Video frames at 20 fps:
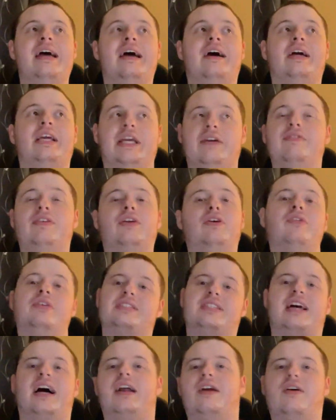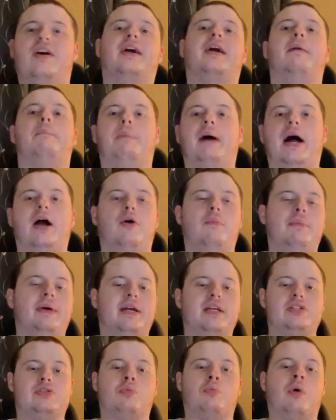even though it's kind of like a
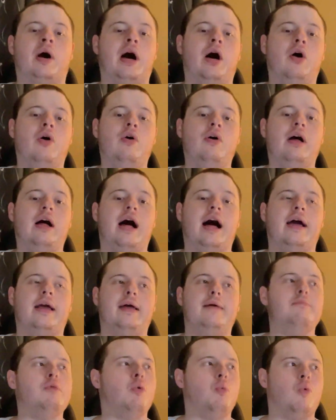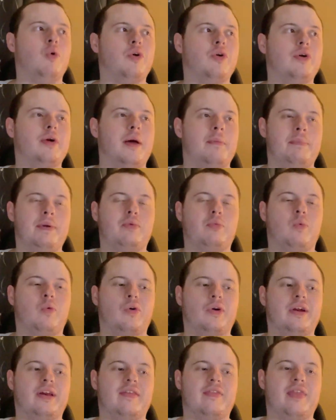biopic as well, I am a bit
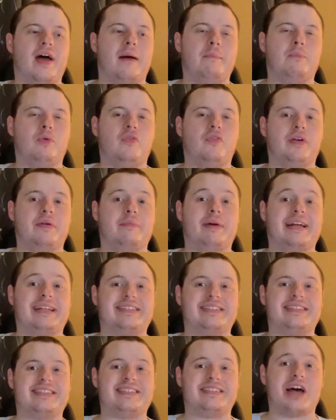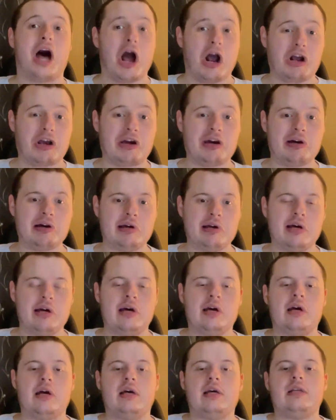worried that movie might suck.
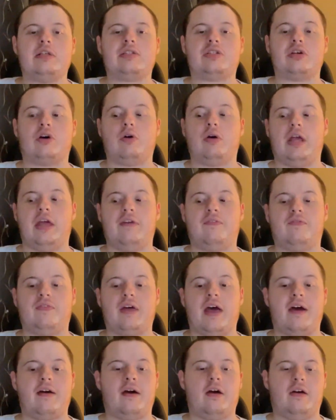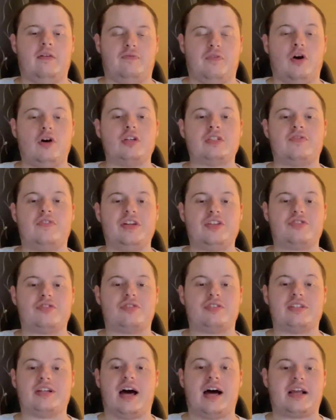So if Focus
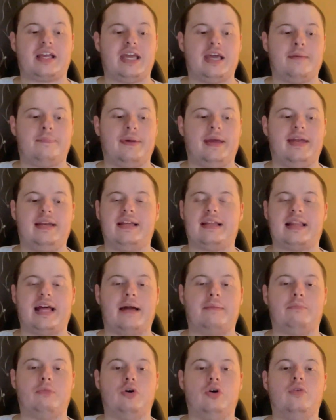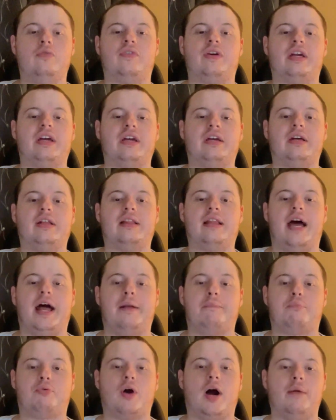Features are not campaigning that movie,
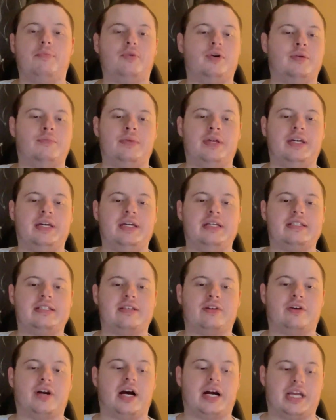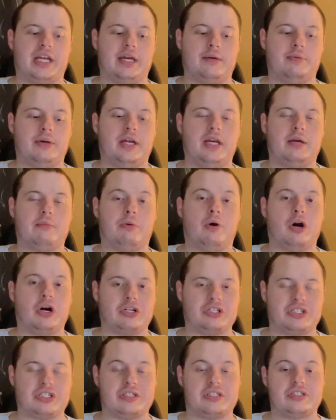then probably means they're not campaigning
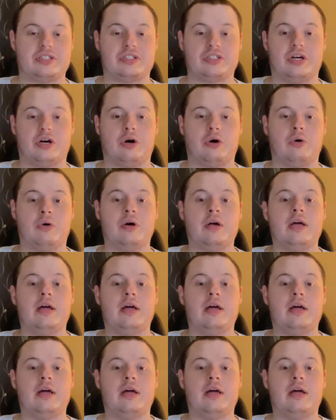Parsons. So